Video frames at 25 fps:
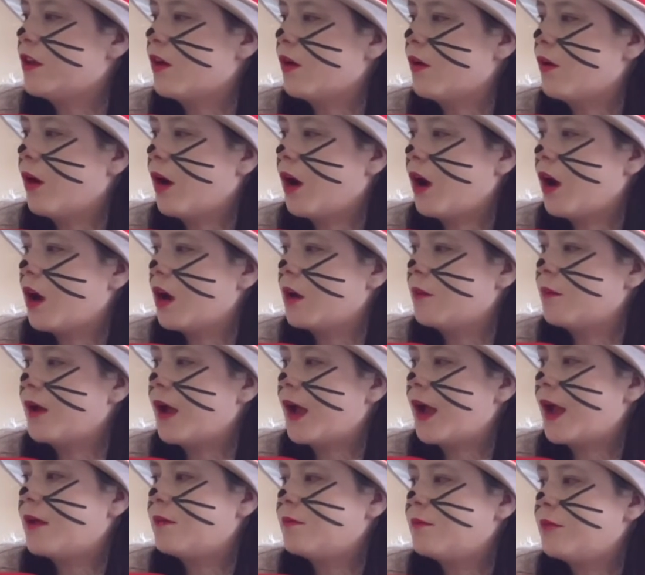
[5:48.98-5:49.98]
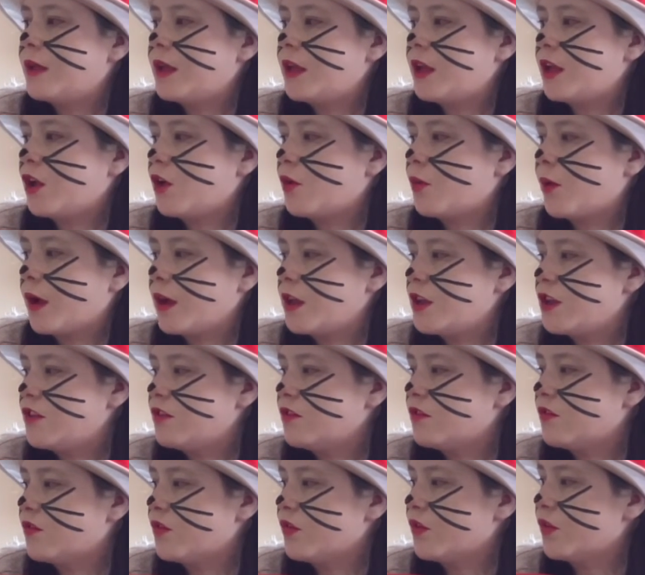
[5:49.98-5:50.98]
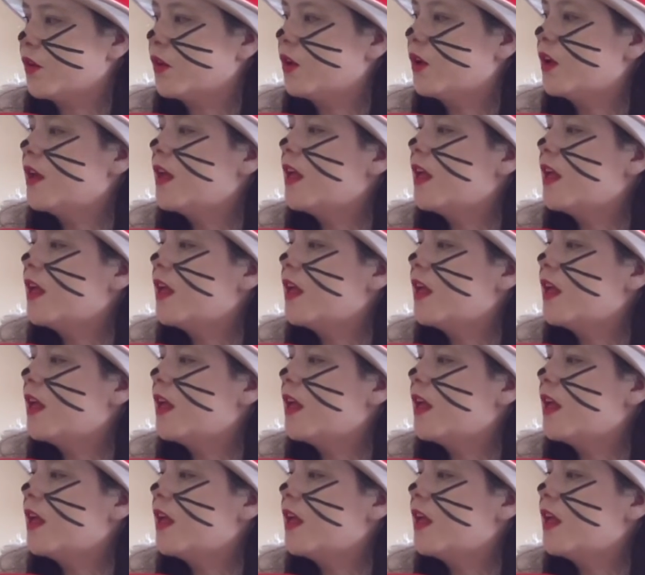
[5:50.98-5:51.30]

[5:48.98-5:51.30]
no harm. I'm being quite useful.